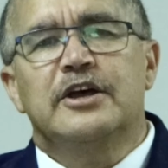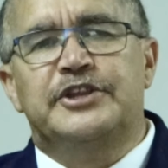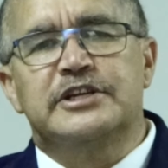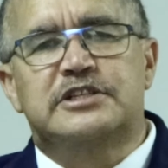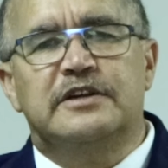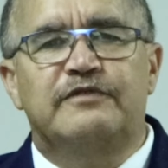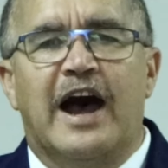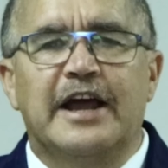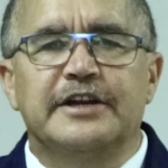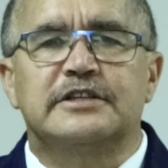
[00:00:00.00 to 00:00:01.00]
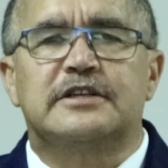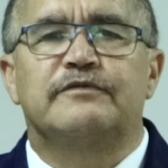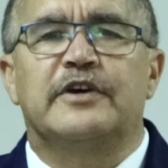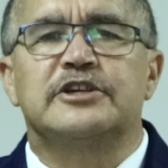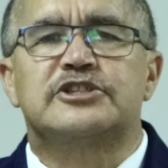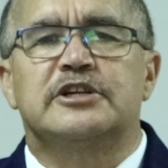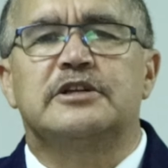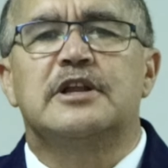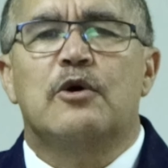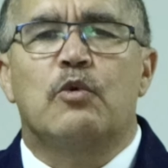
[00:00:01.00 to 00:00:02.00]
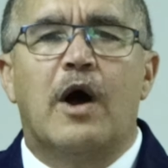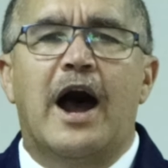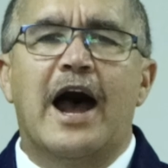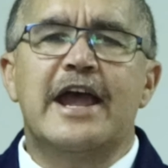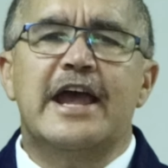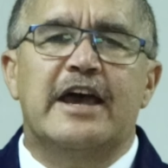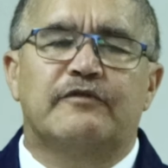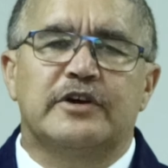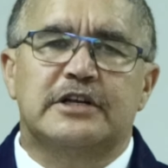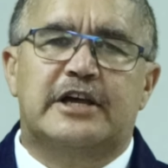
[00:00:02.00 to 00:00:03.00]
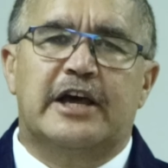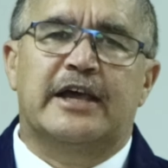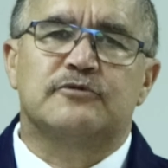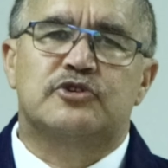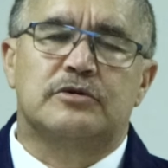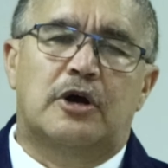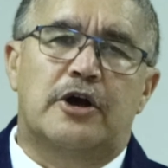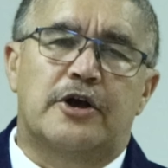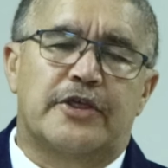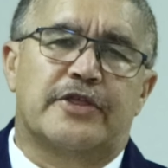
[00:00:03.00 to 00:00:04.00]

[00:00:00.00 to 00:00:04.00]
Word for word: this divine intervention, why heaven came to earth.